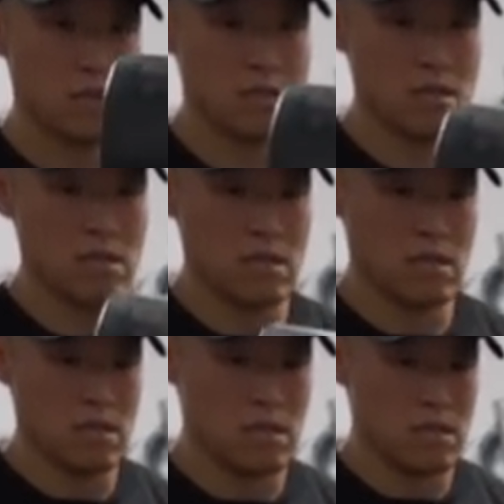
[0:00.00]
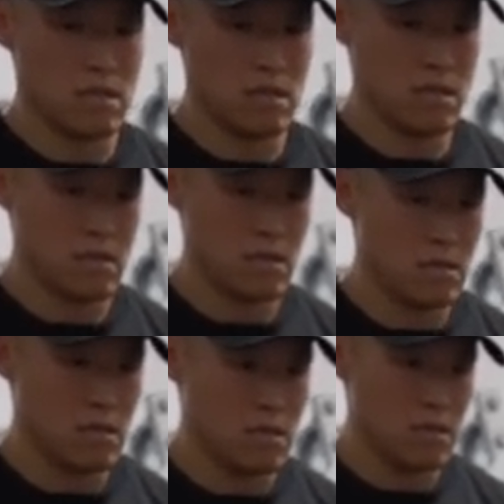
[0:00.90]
[no speech]